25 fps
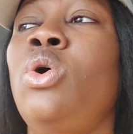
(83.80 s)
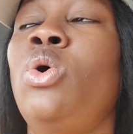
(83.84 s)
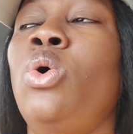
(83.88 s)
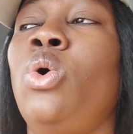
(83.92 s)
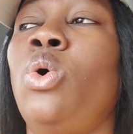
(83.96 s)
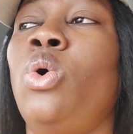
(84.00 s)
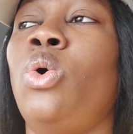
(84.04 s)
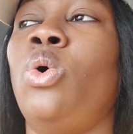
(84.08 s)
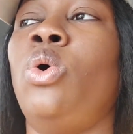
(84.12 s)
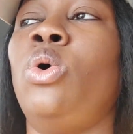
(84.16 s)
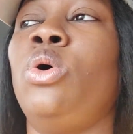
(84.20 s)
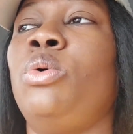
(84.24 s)

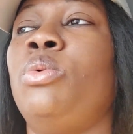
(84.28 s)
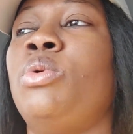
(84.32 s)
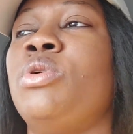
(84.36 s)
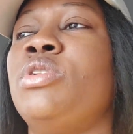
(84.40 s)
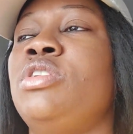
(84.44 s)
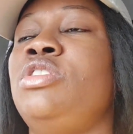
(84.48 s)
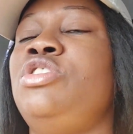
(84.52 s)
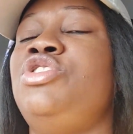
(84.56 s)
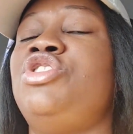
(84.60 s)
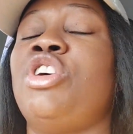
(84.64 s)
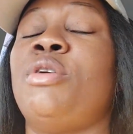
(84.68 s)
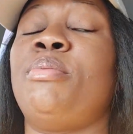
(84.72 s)
or it
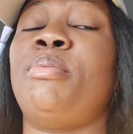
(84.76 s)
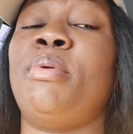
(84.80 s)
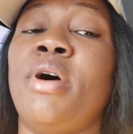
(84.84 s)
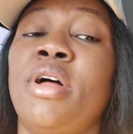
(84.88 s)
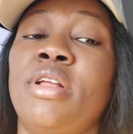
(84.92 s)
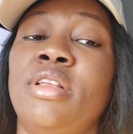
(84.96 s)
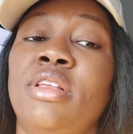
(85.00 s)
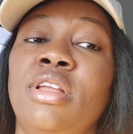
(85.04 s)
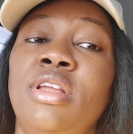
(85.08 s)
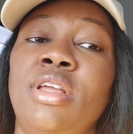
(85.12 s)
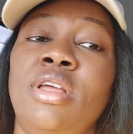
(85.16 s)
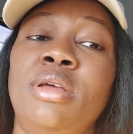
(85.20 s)
was a
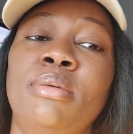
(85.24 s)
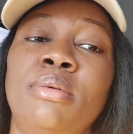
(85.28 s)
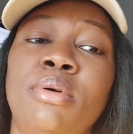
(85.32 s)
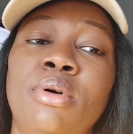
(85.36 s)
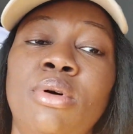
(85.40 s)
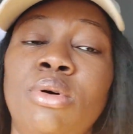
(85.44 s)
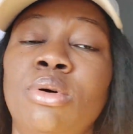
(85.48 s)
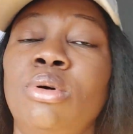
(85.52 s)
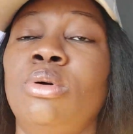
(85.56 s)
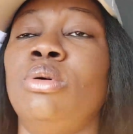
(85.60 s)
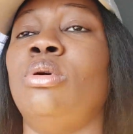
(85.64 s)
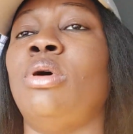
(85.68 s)

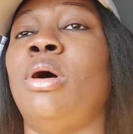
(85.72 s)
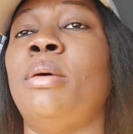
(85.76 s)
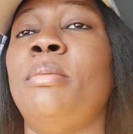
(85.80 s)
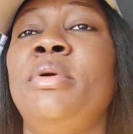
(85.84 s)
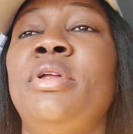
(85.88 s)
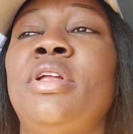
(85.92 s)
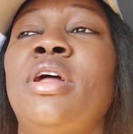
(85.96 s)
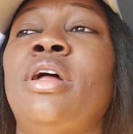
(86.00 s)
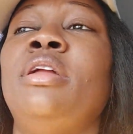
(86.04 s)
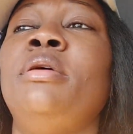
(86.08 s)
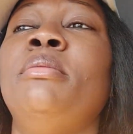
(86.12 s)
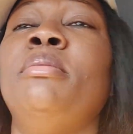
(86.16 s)

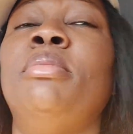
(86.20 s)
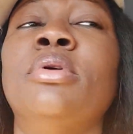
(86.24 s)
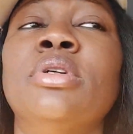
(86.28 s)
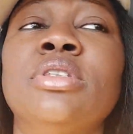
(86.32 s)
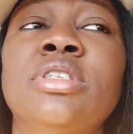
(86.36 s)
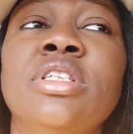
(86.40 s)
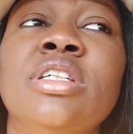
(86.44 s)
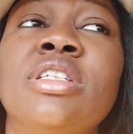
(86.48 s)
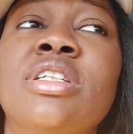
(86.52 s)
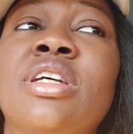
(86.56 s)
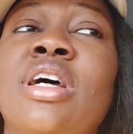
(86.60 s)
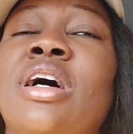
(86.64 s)
an
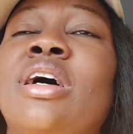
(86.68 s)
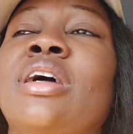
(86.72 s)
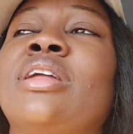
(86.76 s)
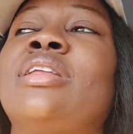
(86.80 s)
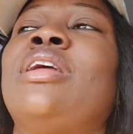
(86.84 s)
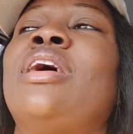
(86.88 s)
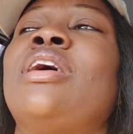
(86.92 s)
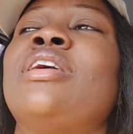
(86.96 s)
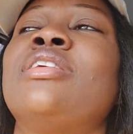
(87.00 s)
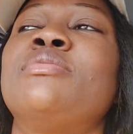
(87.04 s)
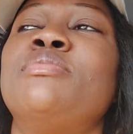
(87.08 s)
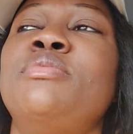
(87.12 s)
imported car
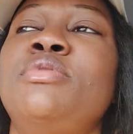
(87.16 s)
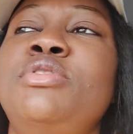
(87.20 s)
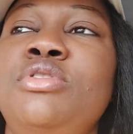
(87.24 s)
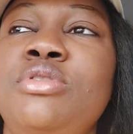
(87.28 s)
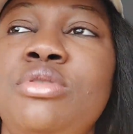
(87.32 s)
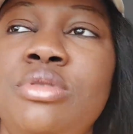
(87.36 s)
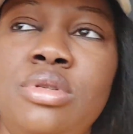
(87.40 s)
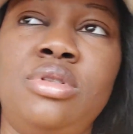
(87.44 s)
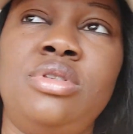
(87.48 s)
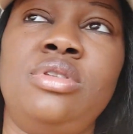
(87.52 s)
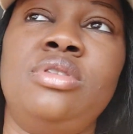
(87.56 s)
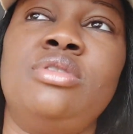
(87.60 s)
that has been
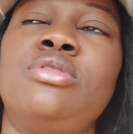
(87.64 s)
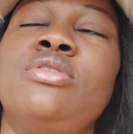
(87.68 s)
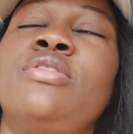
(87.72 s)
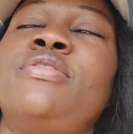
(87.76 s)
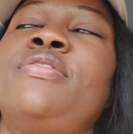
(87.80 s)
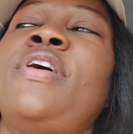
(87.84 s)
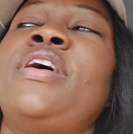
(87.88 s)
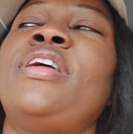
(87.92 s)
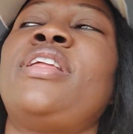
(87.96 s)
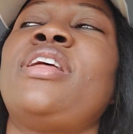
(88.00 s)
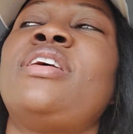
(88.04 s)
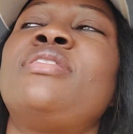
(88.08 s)
used. So
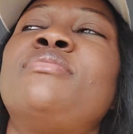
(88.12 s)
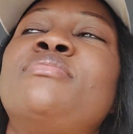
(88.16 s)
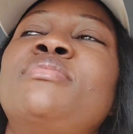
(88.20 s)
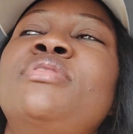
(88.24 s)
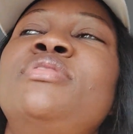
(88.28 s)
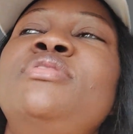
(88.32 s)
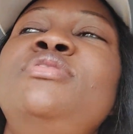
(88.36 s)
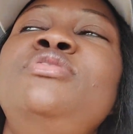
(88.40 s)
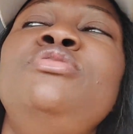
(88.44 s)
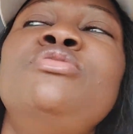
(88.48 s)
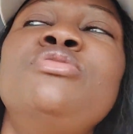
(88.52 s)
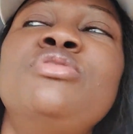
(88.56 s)
far it has
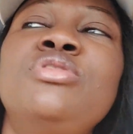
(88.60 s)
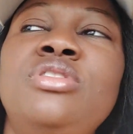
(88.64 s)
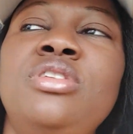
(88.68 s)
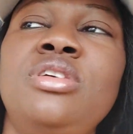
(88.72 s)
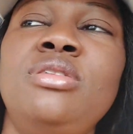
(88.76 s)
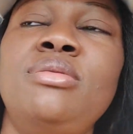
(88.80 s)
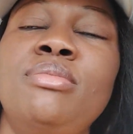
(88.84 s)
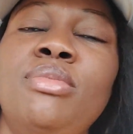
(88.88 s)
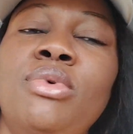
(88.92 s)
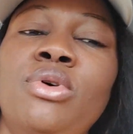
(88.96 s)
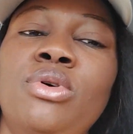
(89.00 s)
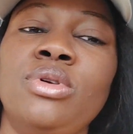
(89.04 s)
been used
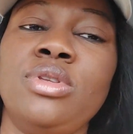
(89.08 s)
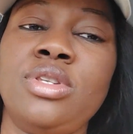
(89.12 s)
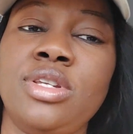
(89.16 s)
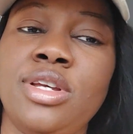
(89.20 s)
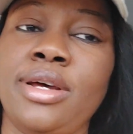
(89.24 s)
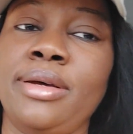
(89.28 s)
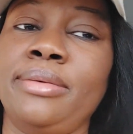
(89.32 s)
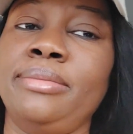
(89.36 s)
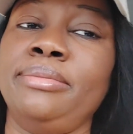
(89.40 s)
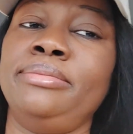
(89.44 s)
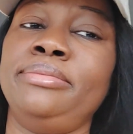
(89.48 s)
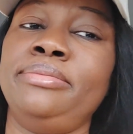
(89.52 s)
in
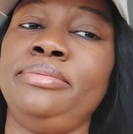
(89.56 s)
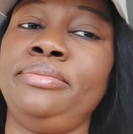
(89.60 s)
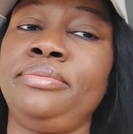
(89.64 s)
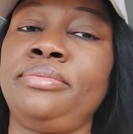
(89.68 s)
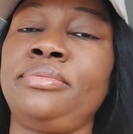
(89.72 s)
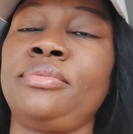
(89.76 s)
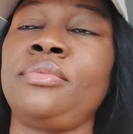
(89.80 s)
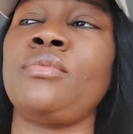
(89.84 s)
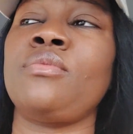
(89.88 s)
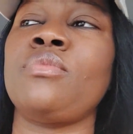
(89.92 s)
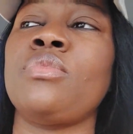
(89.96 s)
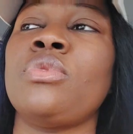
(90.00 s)
Malta.
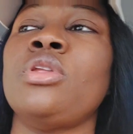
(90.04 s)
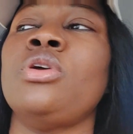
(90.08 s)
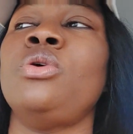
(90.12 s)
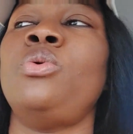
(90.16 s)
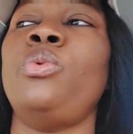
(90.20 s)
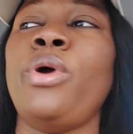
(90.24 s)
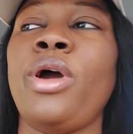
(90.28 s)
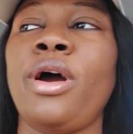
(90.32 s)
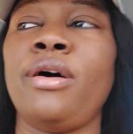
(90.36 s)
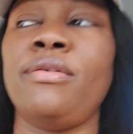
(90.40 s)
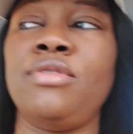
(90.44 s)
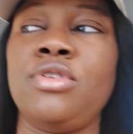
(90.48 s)

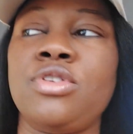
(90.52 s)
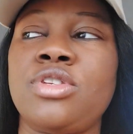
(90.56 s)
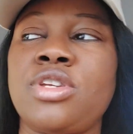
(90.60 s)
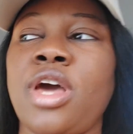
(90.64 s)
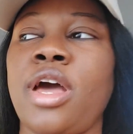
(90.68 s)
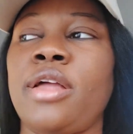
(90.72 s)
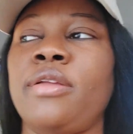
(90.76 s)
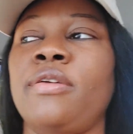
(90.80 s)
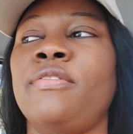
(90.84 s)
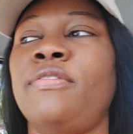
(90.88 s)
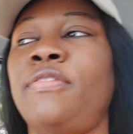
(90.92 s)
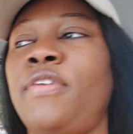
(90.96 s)
We have those
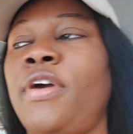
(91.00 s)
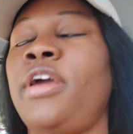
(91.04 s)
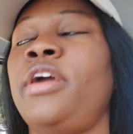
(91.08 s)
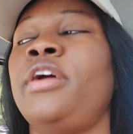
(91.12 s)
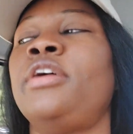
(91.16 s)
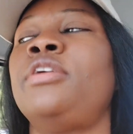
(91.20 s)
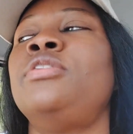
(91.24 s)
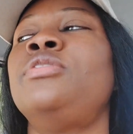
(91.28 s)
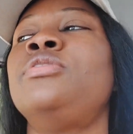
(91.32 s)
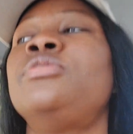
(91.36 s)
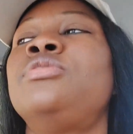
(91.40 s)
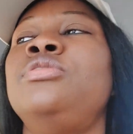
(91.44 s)
kind of
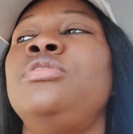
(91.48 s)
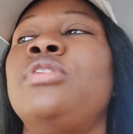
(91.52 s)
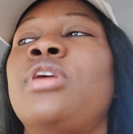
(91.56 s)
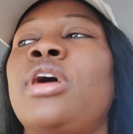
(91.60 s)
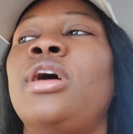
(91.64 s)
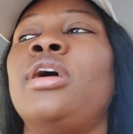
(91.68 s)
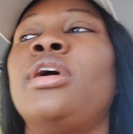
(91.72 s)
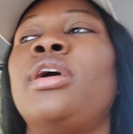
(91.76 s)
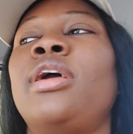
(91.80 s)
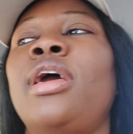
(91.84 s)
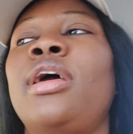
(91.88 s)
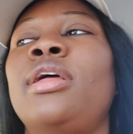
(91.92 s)
vehicles. You
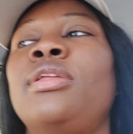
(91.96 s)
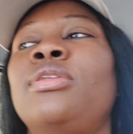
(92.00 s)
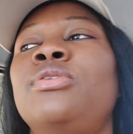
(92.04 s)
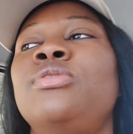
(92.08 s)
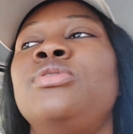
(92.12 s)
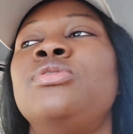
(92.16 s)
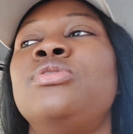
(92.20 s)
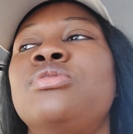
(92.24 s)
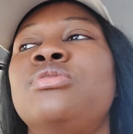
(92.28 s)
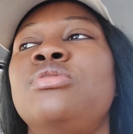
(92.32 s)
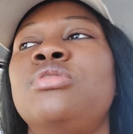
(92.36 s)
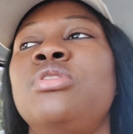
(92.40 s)
can get
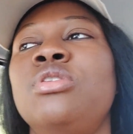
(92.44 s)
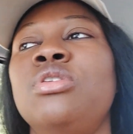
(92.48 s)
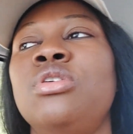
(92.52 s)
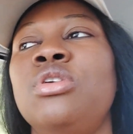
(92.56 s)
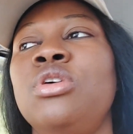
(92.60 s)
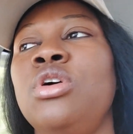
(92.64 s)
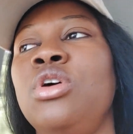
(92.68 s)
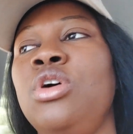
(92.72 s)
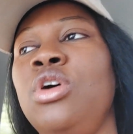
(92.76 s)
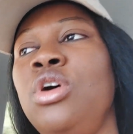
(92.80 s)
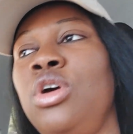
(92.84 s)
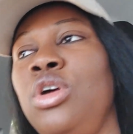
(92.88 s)
those
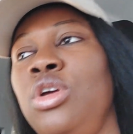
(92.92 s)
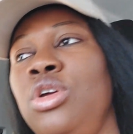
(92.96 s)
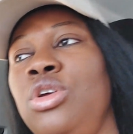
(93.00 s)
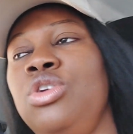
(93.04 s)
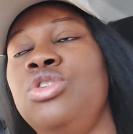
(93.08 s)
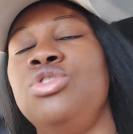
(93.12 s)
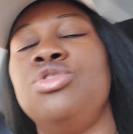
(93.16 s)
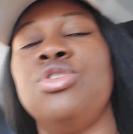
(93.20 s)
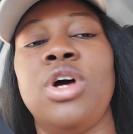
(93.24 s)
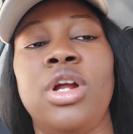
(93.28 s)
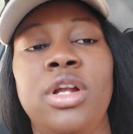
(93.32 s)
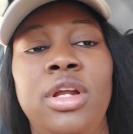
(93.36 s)

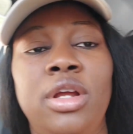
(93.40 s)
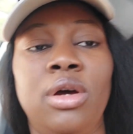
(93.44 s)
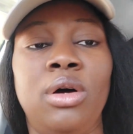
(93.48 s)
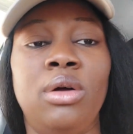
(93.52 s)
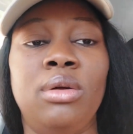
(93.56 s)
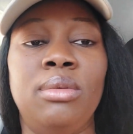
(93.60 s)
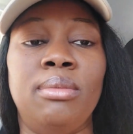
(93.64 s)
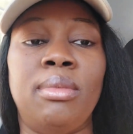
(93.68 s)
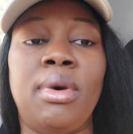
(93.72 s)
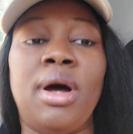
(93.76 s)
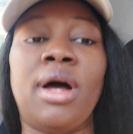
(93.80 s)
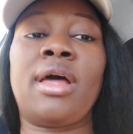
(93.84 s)
usually
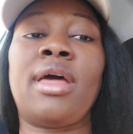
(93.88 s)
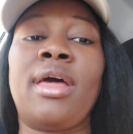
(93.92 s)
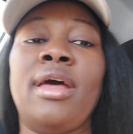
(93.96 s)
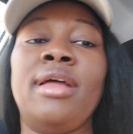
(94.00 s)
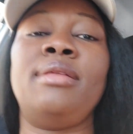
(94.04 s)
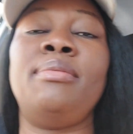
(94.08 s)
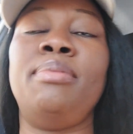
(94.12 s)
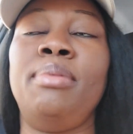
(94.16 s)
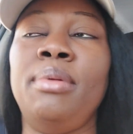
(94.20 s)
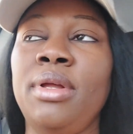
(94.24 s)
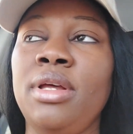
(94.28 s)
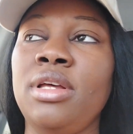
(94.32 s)
on
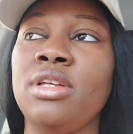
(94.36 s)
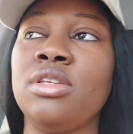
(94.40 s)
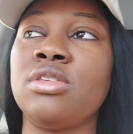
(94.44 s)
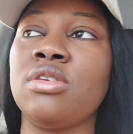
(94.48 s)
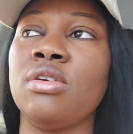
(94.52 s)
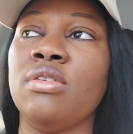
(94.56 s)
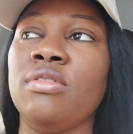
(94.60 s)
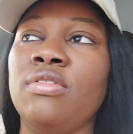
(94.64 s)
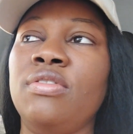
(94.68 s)
Marketplace on